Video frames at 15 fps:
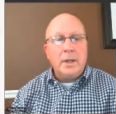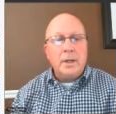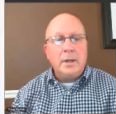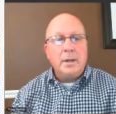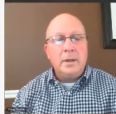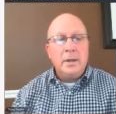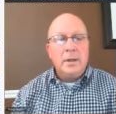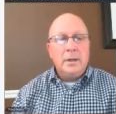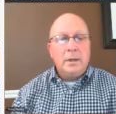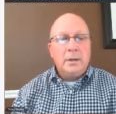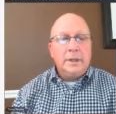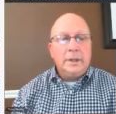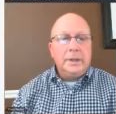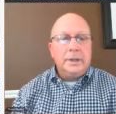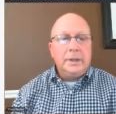can
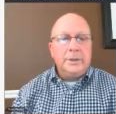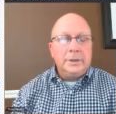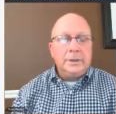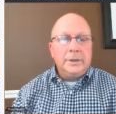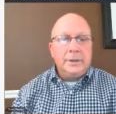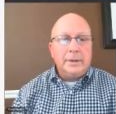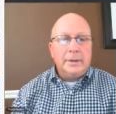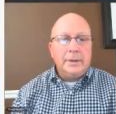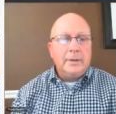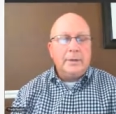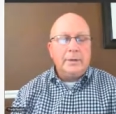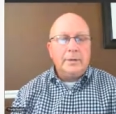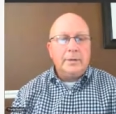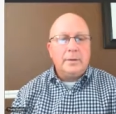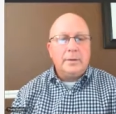legally,
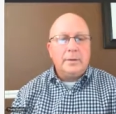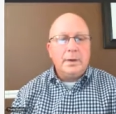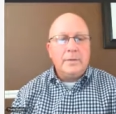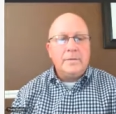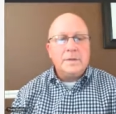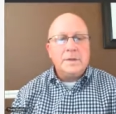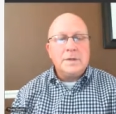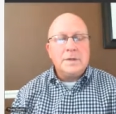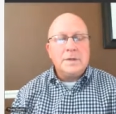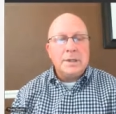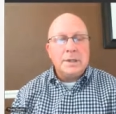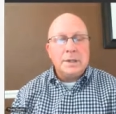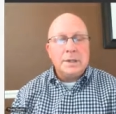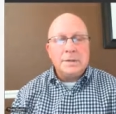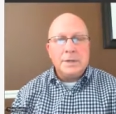and obviously
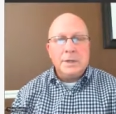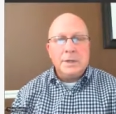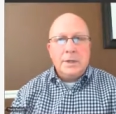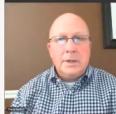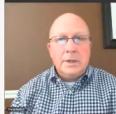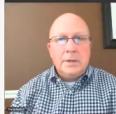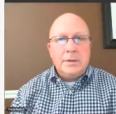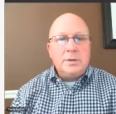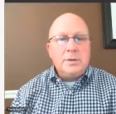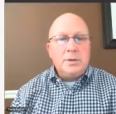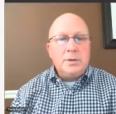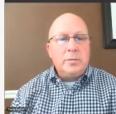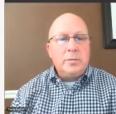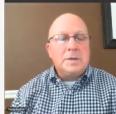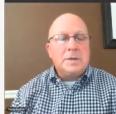does,
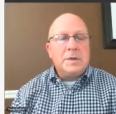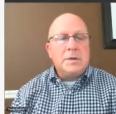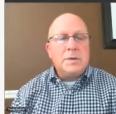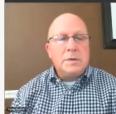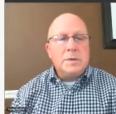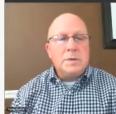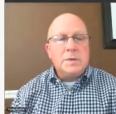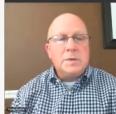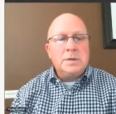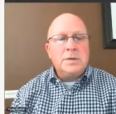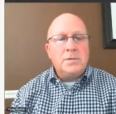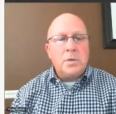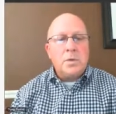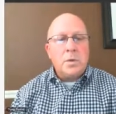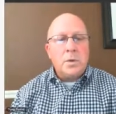determines other uses
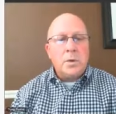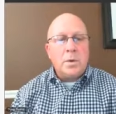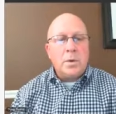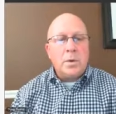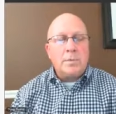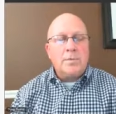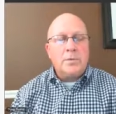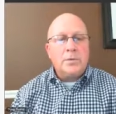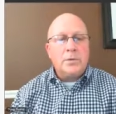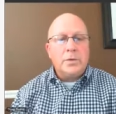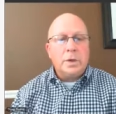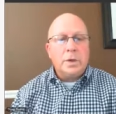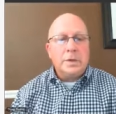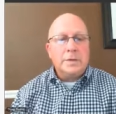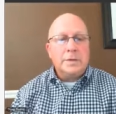for
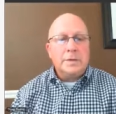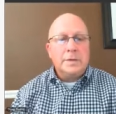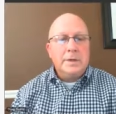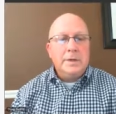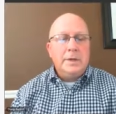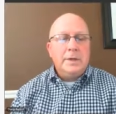drugs.